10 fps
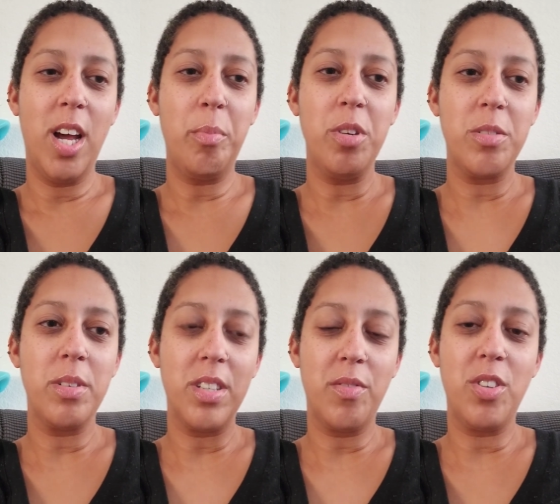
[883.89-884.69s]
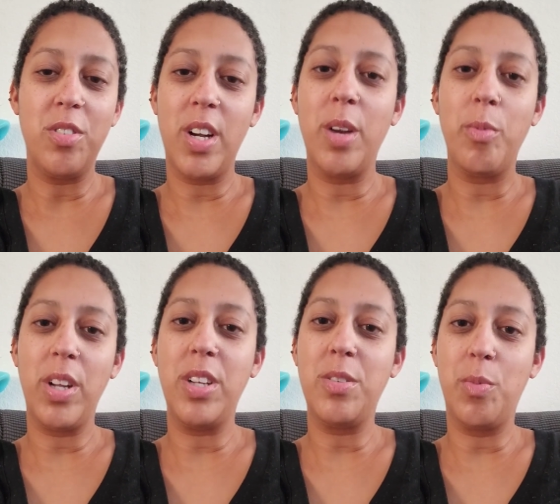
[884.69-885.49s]
I pushed myself to try to
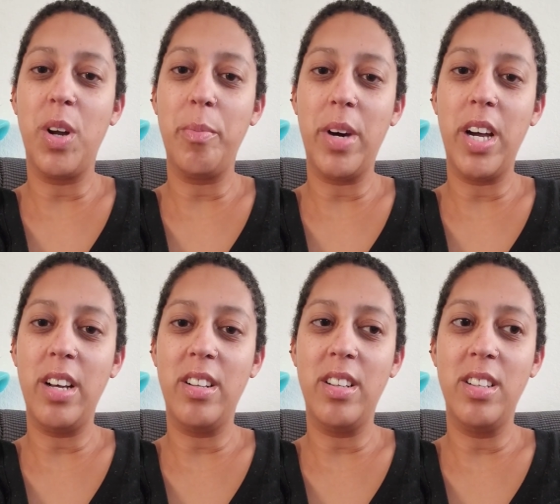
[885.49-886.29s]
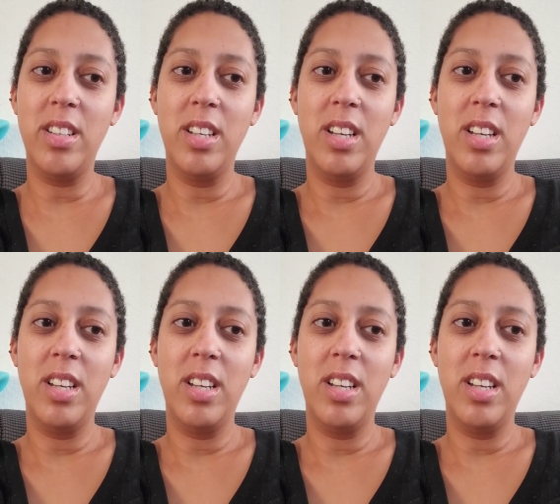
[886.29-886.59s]
reach one mile,